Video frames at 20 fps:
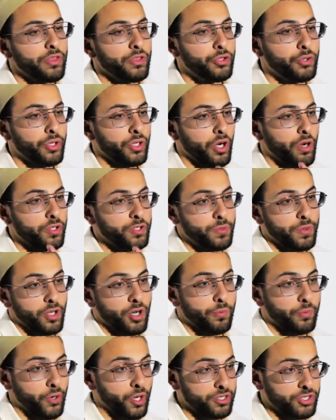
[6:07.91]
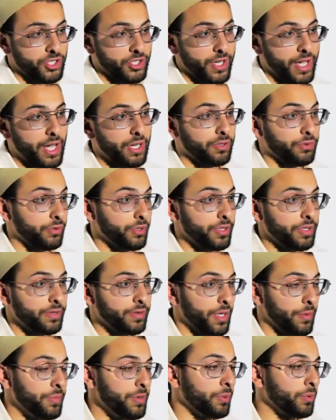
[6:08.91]
you can always be on a project gallery
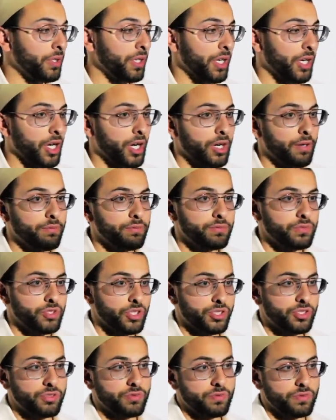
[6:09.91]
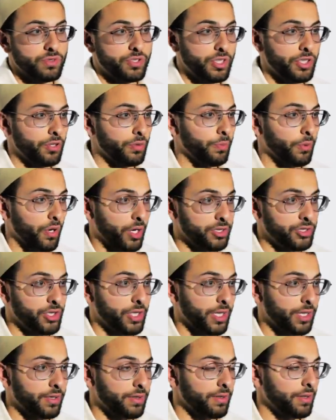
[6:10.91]
that people can come, just see your
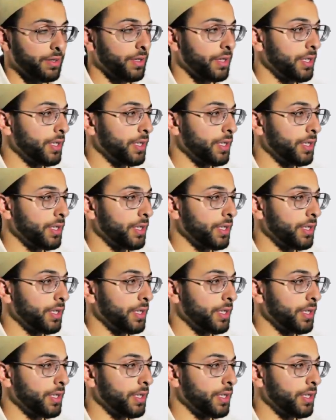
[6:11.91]
project.